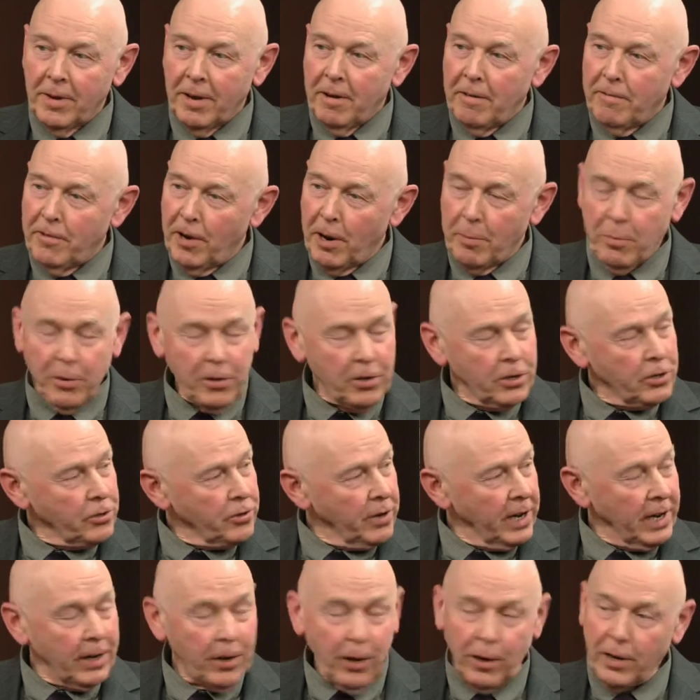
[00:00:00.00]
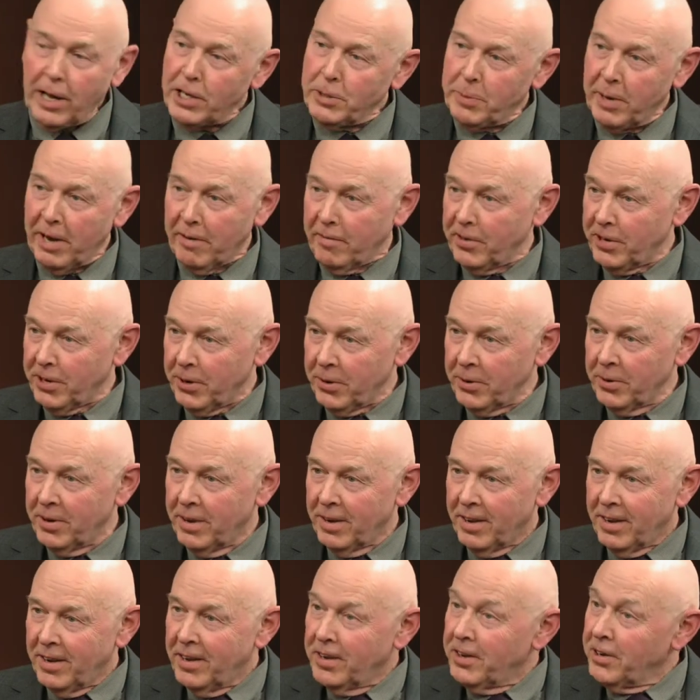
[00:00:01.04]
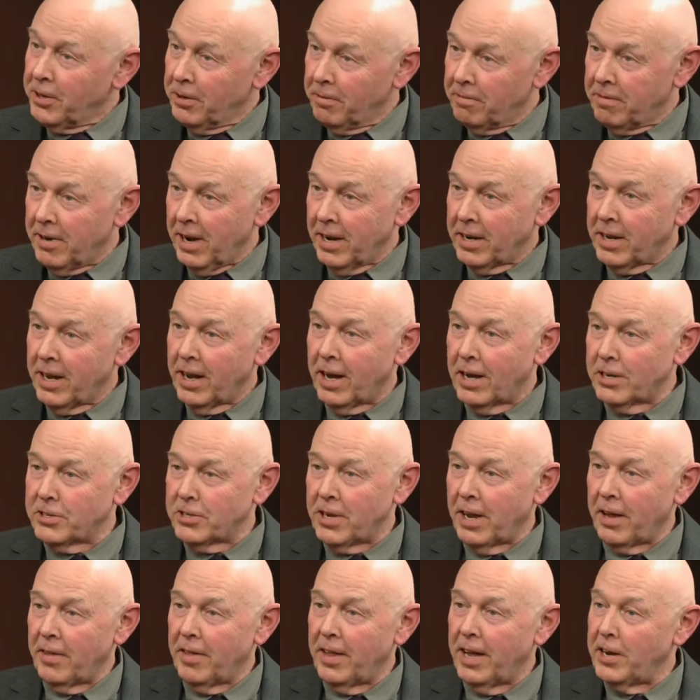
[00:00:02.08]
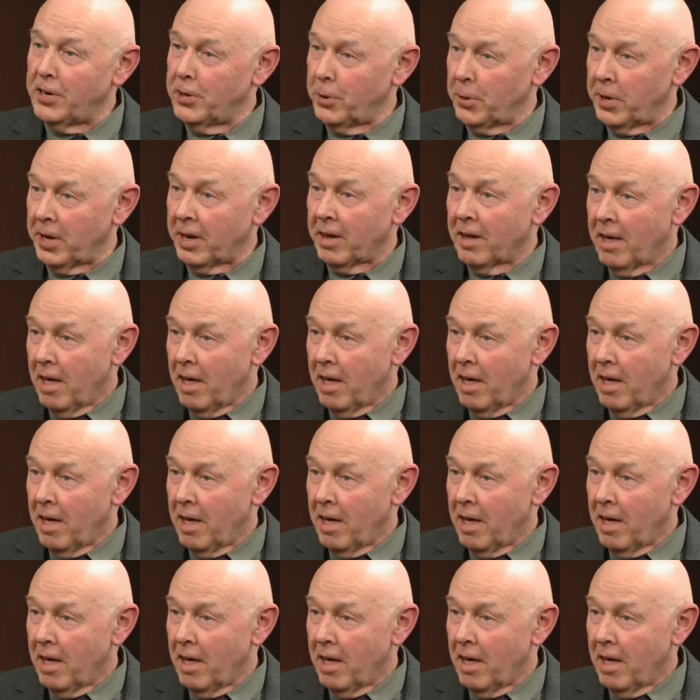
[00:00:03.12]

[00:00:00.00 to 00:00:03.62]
Fairbrother Street or Legsby Avenue, you'll find cars down there doing